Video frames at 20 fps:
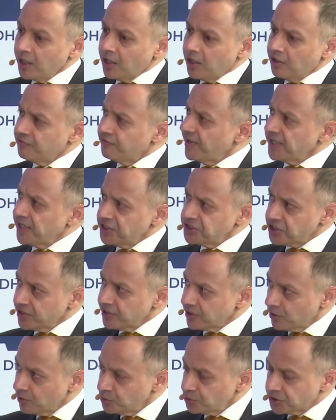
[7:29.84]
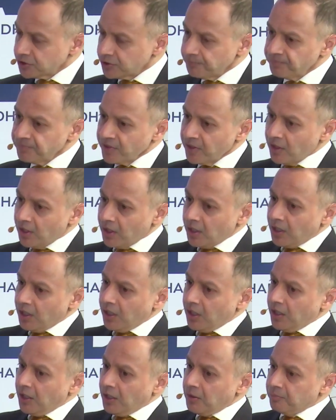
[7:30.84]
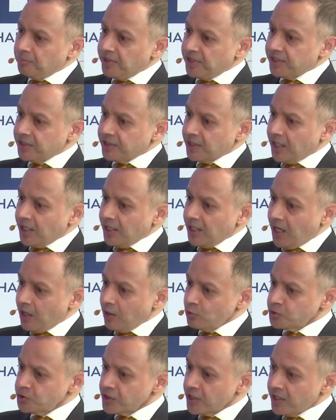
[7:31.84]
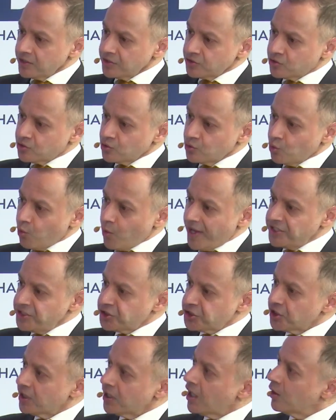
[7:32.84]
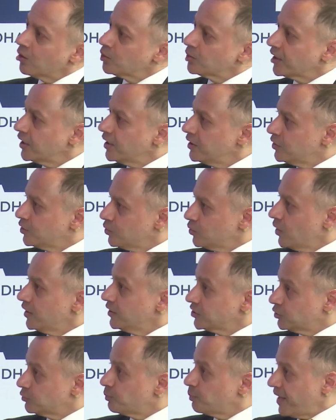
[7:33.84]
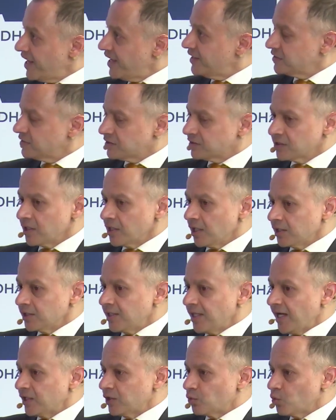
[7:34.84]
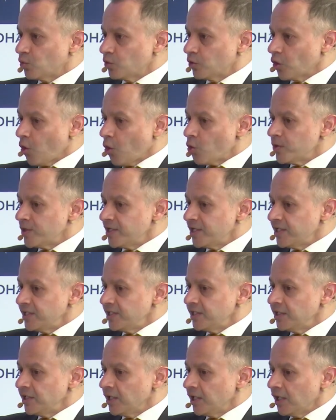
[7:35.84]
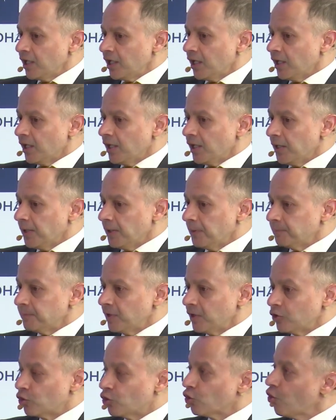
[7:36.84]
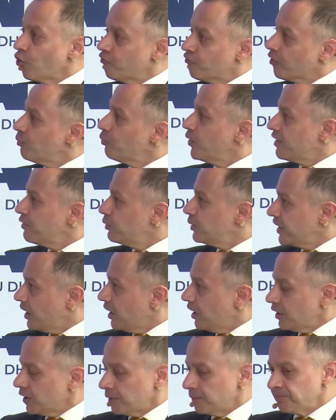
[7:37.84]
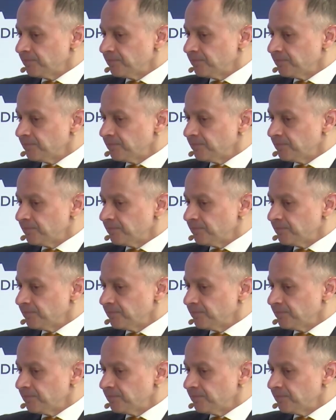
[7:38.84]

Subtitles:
financial inclusion, but it allows us to venture out into a space that would only grow from where we are.